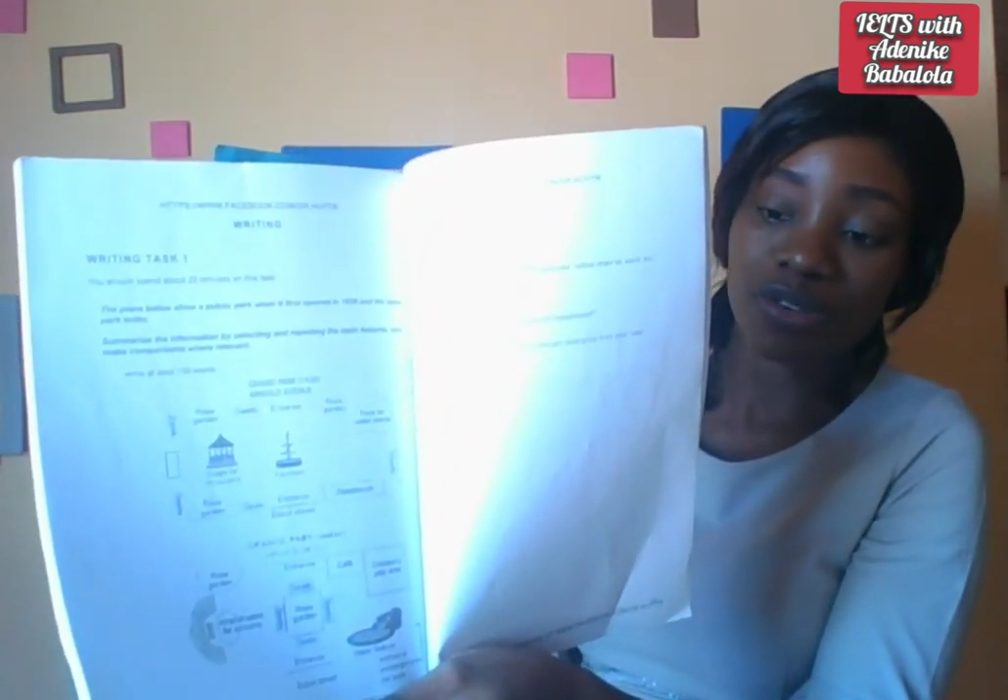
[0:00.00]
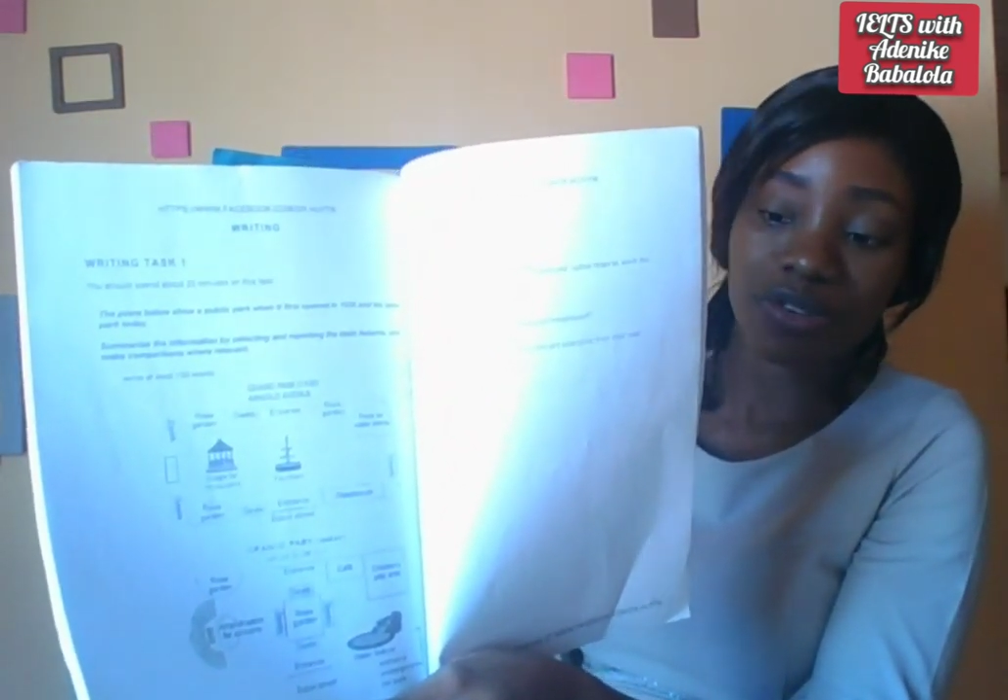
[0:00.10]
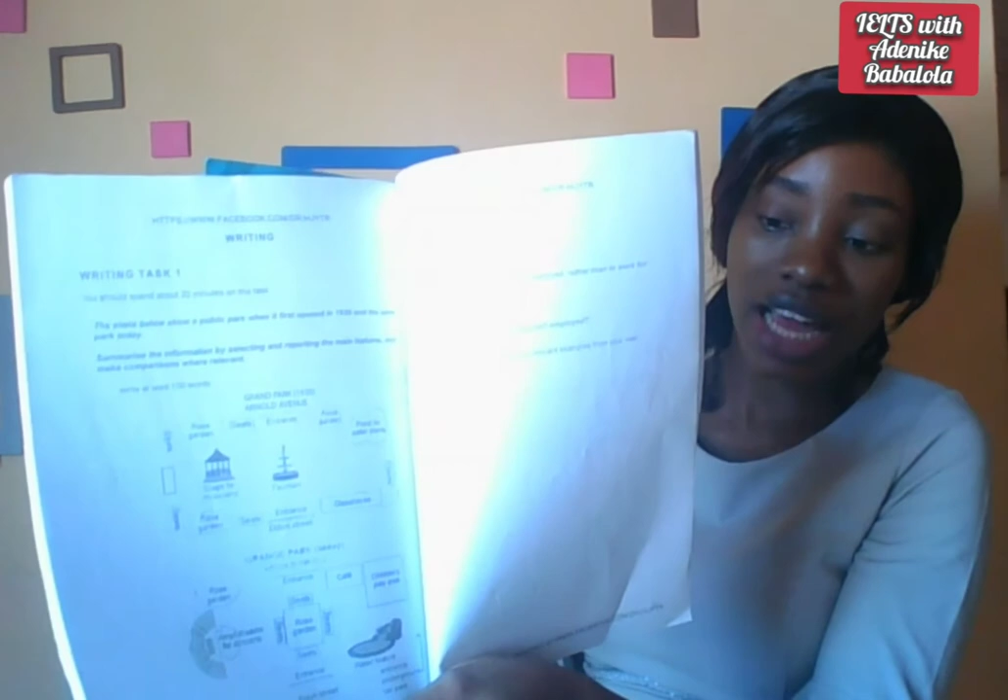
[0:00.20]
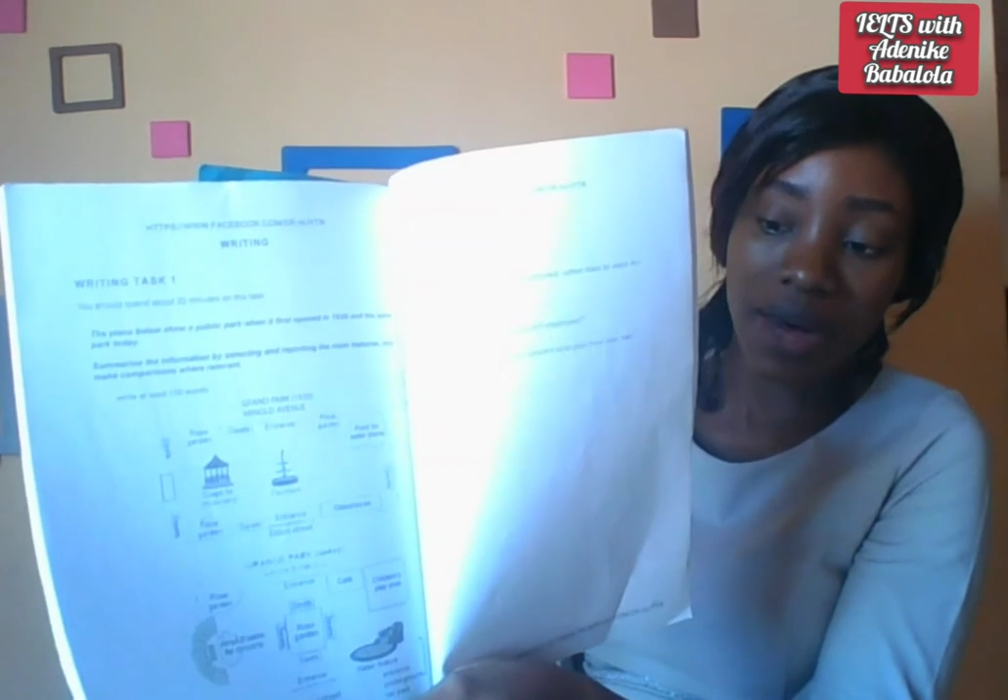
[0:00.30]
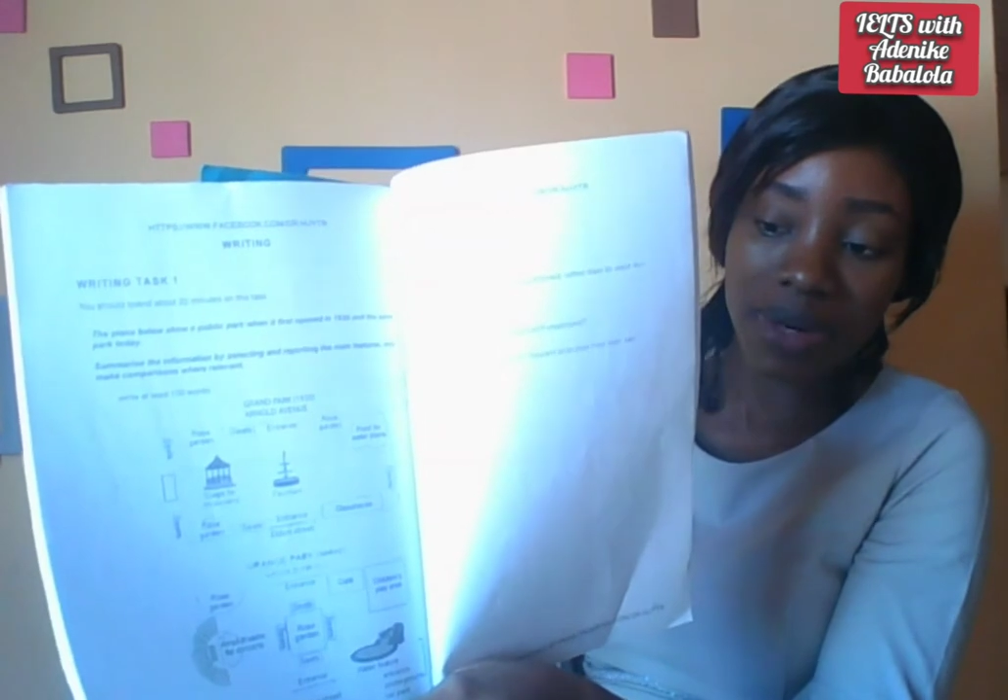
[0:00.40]

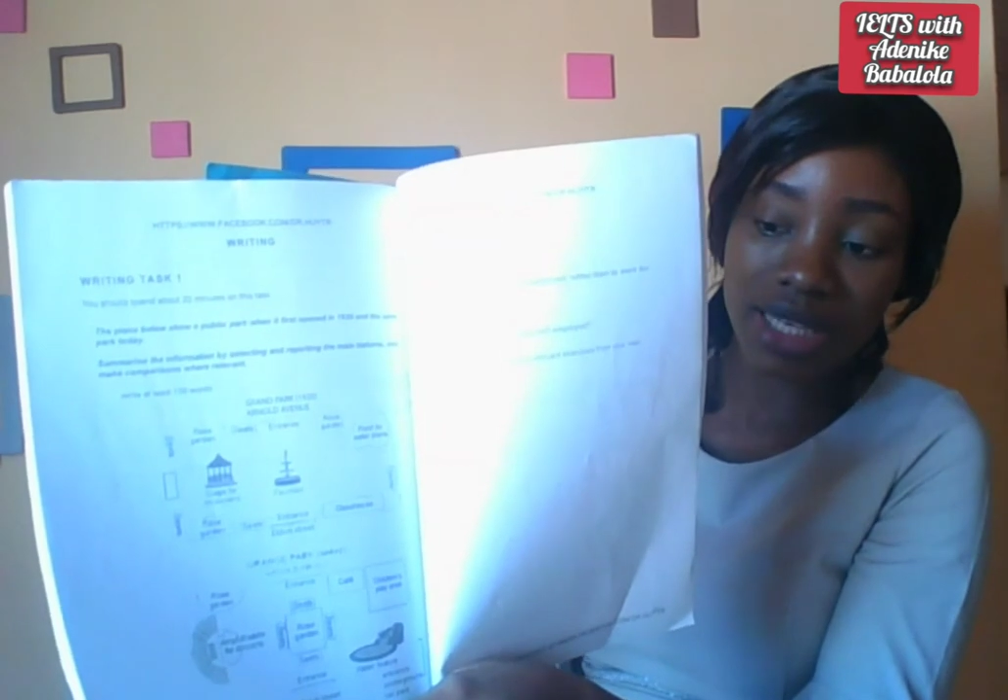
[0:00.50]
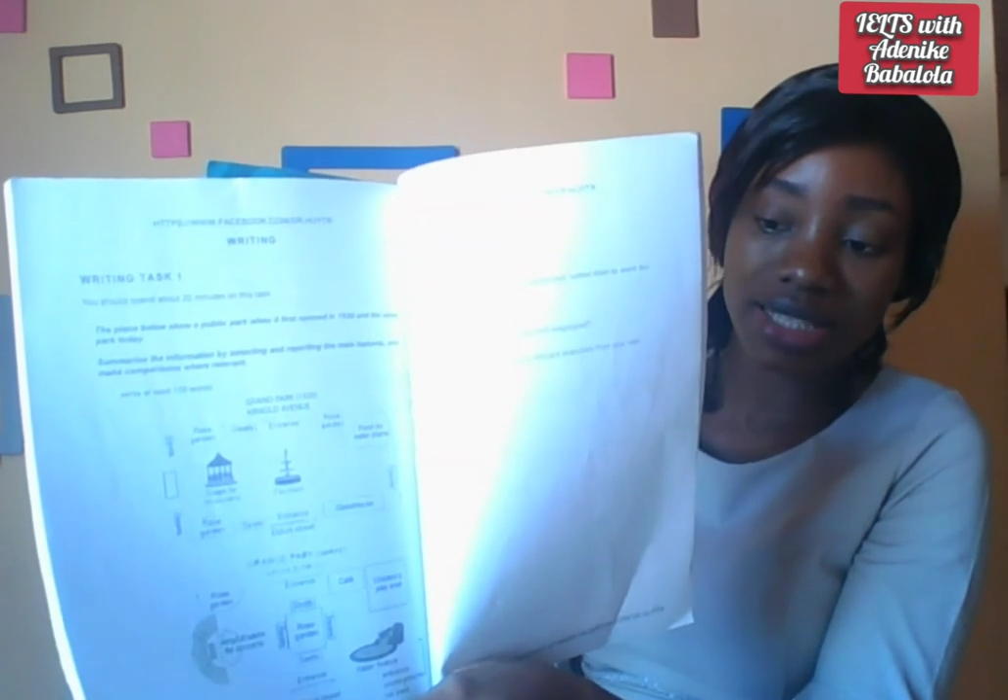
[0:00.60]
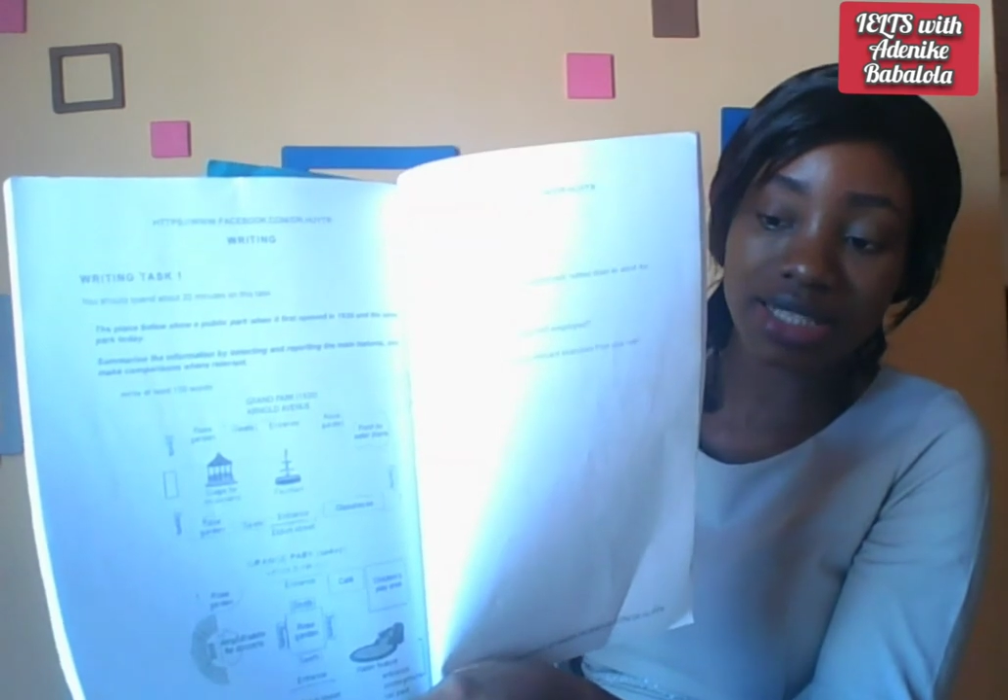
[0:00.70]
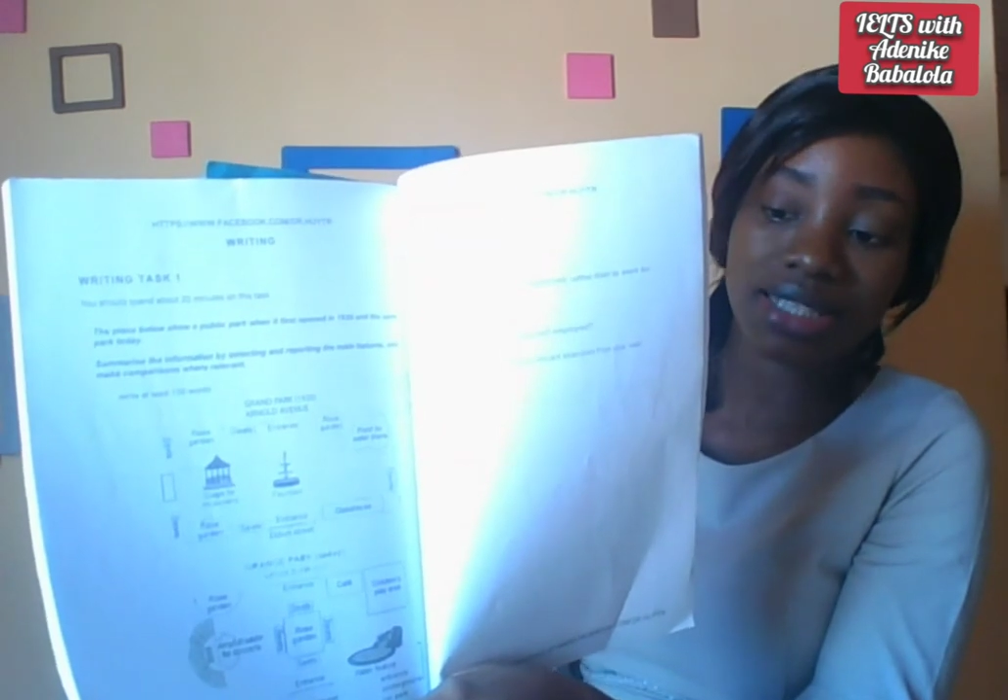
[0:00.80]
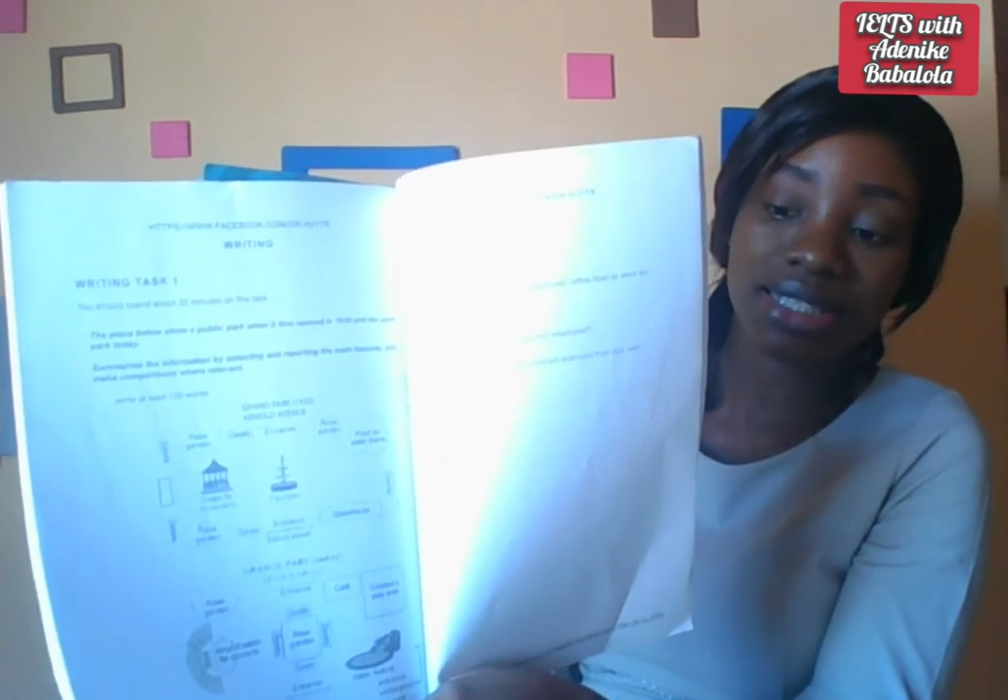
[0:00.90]

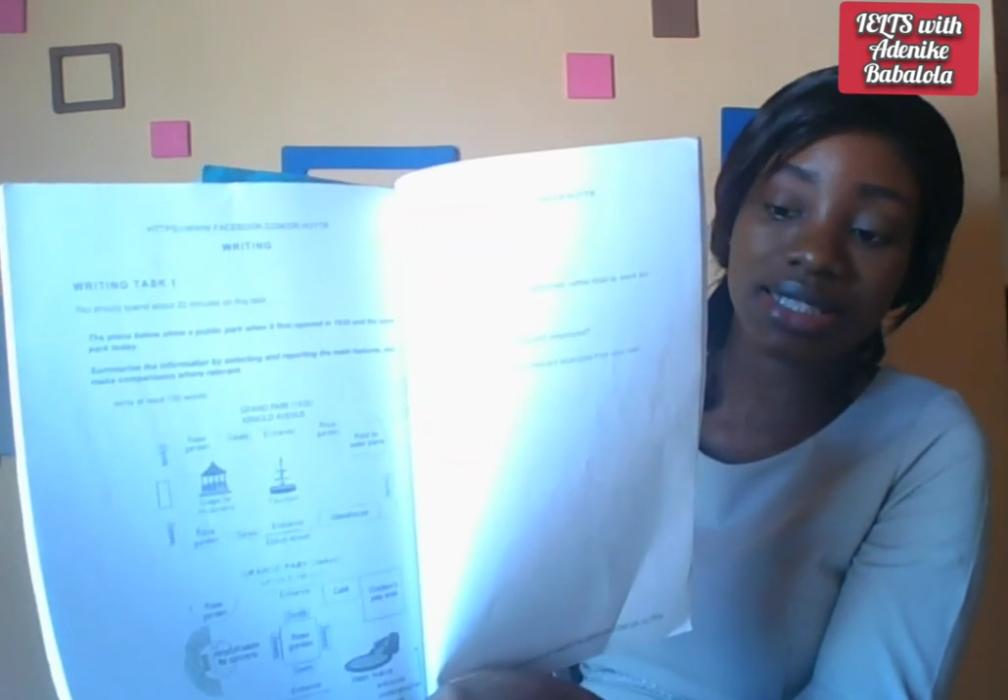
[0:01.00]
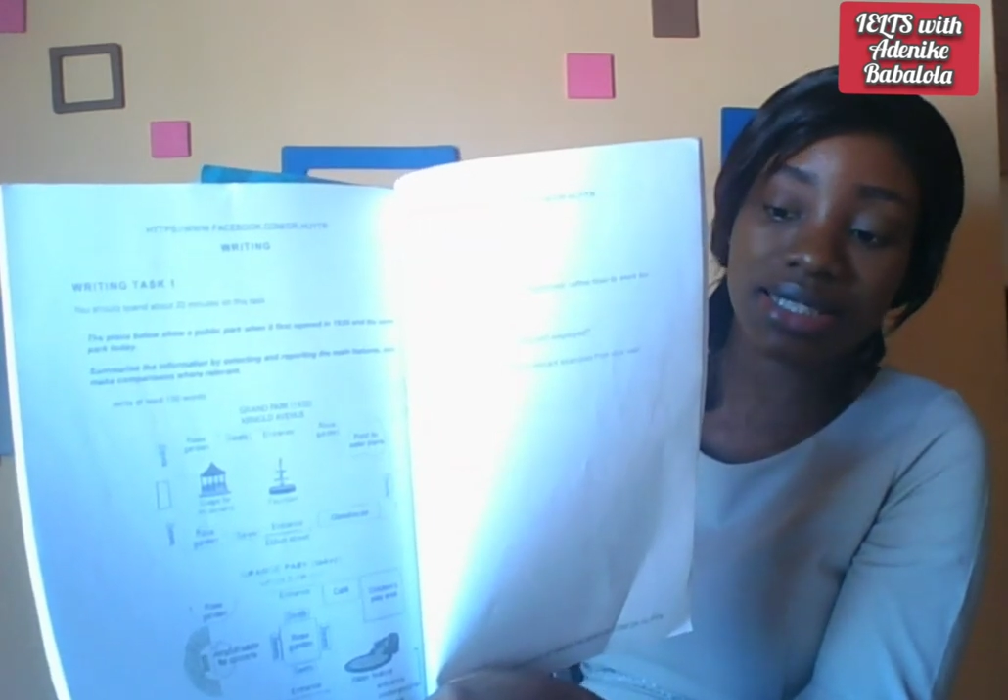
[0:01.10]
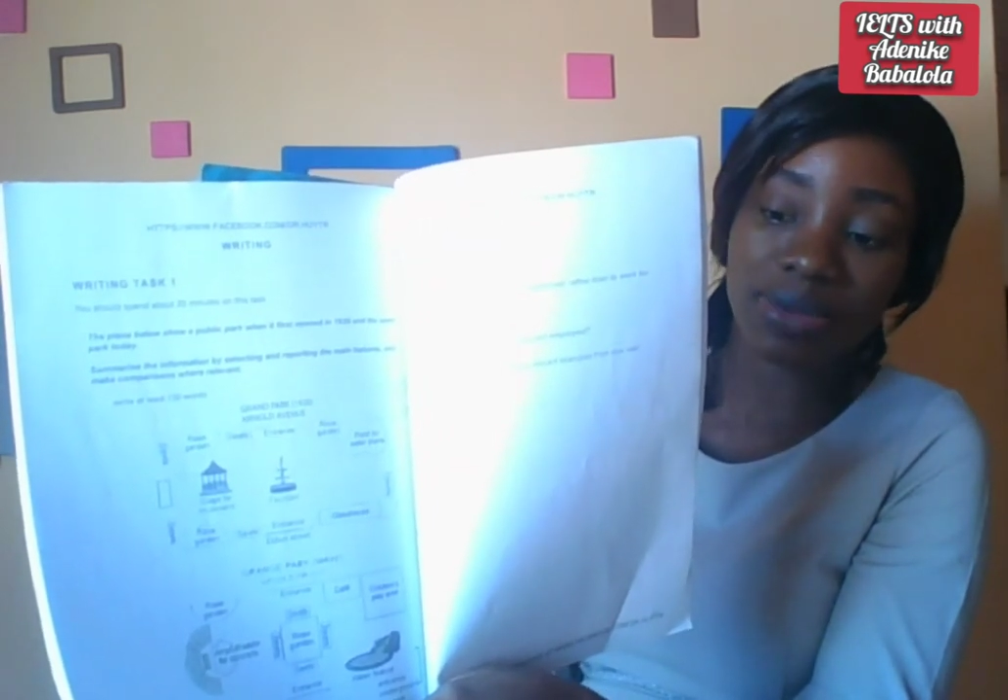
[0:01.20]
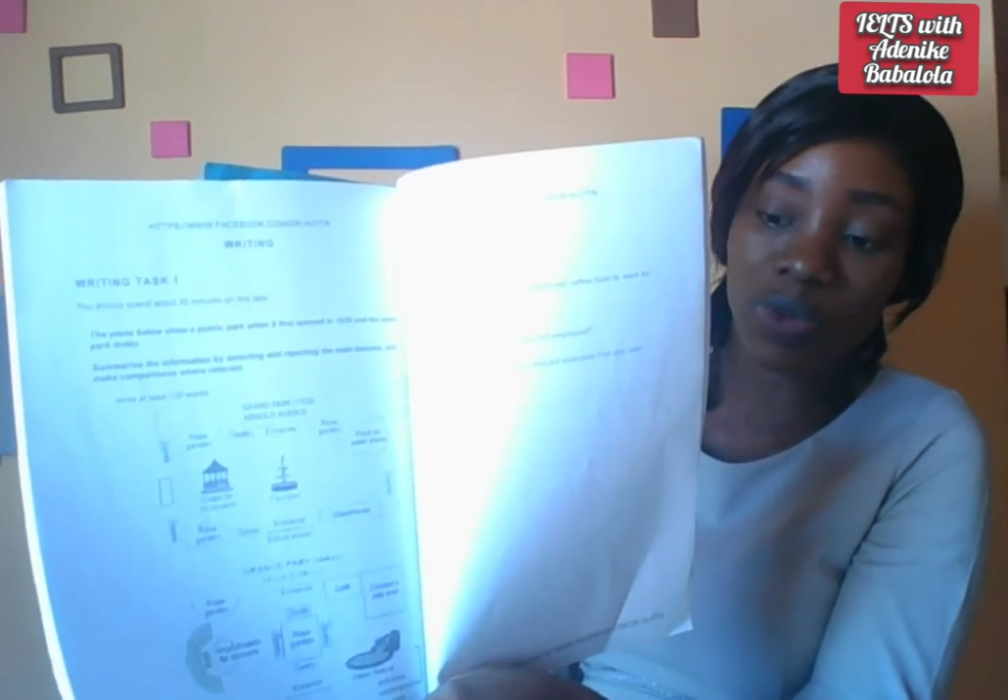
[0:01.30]
flowers,